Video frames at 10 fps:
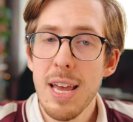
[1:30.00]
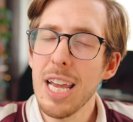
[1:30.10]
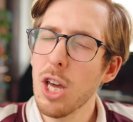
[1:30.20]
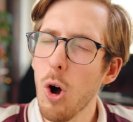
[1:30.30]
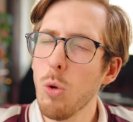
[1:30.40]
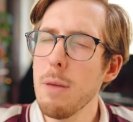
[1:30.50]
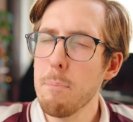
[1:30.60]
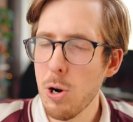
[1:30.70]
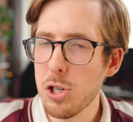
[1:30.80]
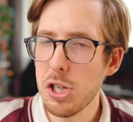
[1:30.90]
it could only
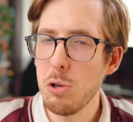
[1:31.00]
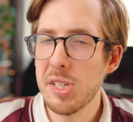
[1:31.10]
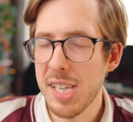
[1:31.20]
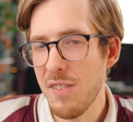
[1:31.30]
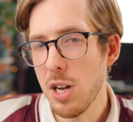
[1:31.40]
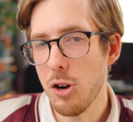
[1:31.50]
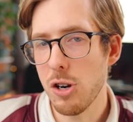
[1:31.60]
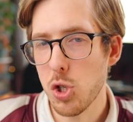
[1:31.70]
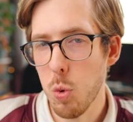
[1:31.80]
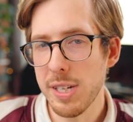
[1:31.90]
purchase you
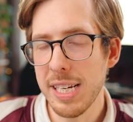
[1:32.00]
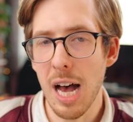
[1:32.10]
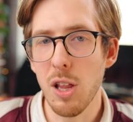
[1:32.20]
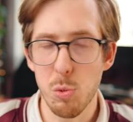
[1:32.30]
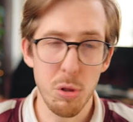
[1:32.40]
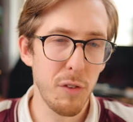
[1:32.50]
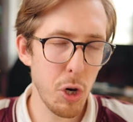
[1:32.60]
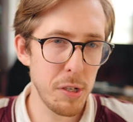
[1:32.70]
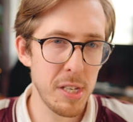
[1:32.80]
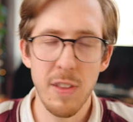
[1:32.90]
$720 worth of
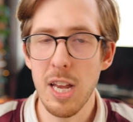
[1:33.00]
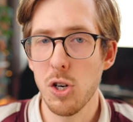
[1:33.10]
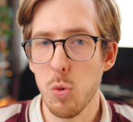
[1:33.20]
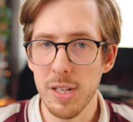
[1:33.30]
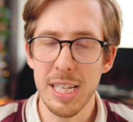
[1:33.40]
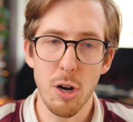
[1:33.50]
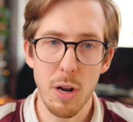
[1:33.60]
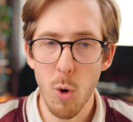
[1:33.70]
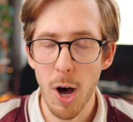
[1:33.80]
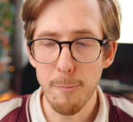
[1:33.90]
goods in the year
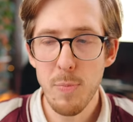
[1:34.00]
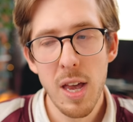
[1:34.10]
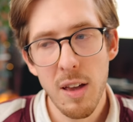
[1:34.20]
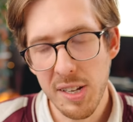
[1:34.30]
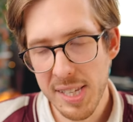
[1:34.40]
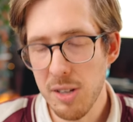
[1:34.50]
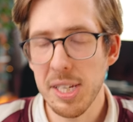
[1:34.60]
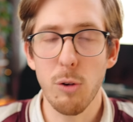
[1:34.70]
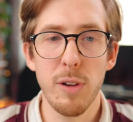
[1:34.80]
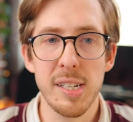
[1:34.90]
2031. If it sounds
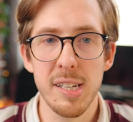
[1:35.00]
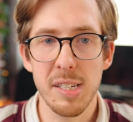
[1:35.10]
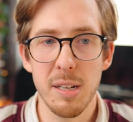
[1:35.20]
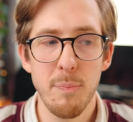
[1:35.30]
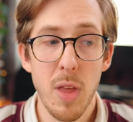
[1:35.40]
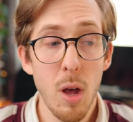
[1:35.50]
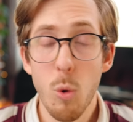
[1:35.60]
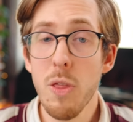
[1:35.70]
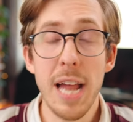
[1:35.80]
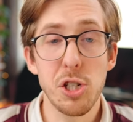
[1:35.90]
like a rigged system,
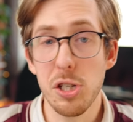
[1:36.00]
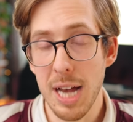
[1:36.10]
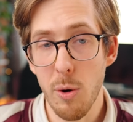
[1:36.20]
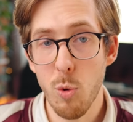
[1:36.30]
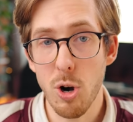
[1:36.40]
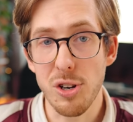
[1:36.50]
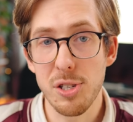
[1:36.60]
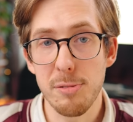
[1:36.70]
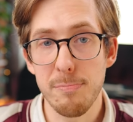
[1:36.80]
well, that's just how it works.